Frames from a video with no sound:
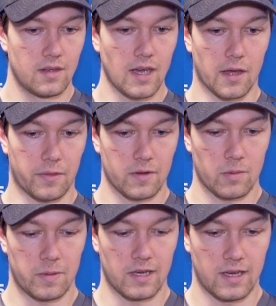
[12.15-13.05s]
Yeah, I think we
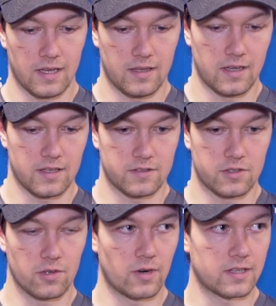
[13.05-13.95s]
played
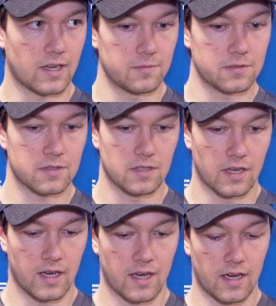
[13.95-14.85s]
two great games.
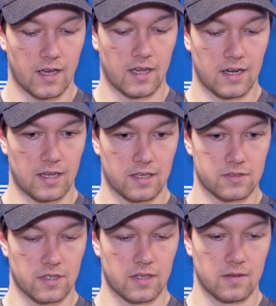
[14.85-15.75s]
Like you
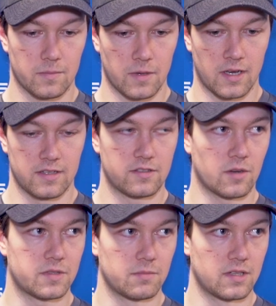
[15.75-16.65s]
said, the
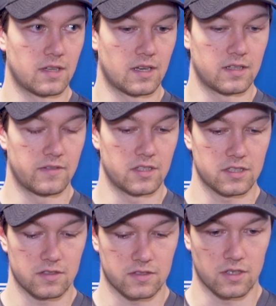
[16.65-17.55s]
top team in the
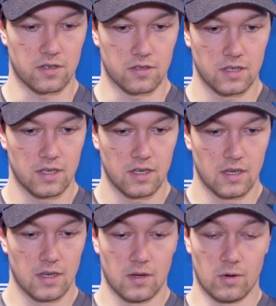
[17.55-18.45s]
division. So
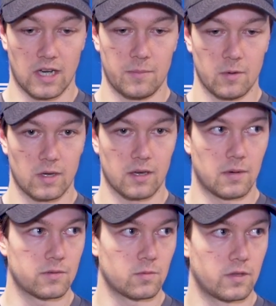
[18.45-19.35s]
we're happy we came
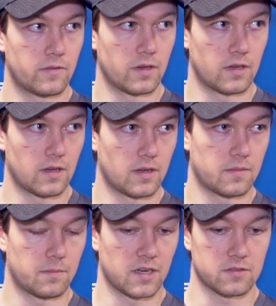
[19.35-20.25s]
out with
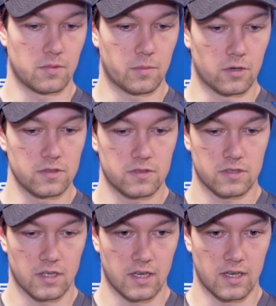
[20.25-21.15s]
maximum
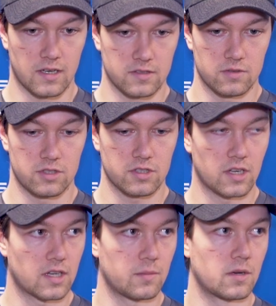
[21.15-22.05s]
points. So just got
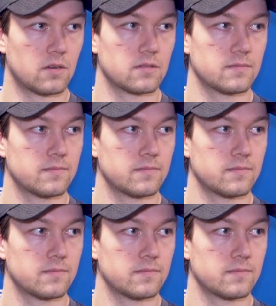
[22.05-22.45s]
to keep it going.